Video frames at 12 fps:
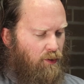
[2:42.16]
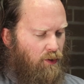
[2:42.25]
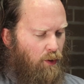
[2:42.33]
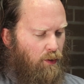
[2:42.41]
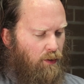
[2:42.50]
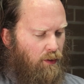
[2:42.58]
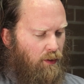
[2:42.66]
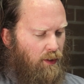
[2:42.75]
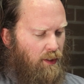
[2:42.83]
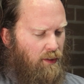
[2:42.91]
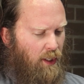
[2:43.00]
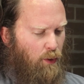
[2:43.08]
So
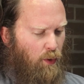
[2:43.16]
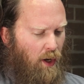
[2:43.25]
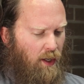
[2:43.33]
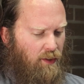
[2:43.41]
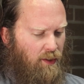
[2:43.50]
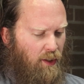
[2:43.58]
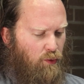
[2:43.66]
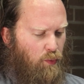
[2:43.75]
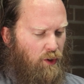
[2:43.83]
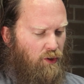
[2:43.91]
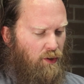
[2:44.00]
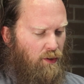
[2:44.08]
continuing on, it says
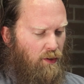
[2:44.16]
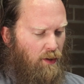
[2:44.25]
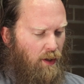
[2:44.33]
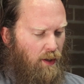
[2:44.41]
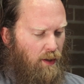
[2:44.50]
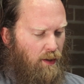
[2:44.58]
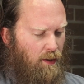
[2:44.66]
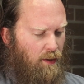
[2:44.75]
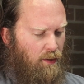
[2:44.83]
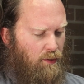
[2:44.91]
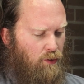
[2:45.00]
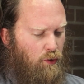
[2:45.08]
we should
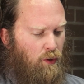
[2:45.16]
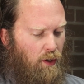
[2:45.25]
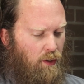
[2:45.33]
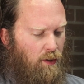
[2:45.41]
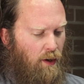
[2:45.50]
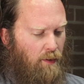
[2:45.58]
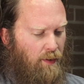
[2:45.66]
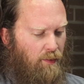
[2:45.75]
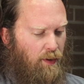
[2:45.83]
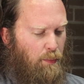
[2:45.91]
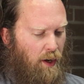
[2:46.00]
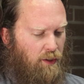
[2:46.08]
do good of
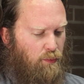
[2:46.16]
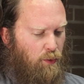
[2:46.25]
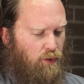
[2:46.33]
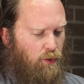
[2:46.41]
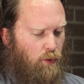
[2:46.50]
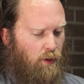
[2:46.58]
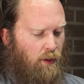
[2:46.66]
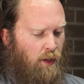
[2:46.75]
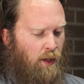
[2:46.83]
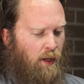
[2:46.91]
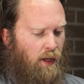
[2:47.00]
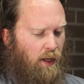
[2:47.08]
every possible sort,
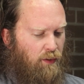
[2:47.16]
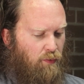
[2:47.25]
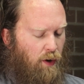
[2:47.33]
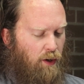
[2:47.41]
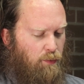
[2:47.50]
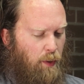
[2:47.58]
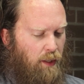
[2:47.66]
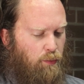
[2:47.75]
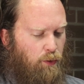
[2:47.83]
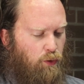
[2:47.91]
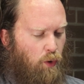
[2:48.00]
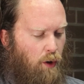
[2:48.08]
as far as
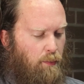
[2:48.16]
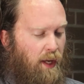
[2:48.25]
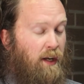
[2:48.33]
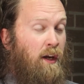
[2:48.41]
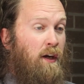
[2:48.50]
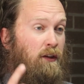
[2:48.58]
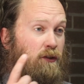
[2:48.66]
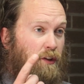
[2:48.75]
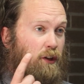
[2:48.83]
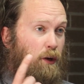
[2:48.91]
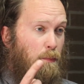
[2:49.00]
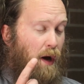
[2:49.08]
possible to all men.
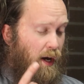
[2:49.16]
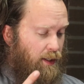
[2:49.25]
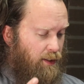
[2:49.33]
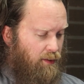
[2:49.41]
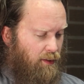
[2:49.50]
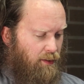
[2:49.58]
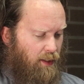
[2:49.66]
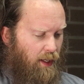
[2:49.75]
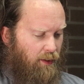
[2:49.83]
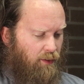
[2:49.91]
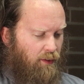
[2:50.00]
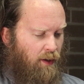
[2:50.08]
To their bodies is
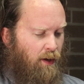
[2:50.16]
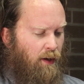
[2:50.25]
next.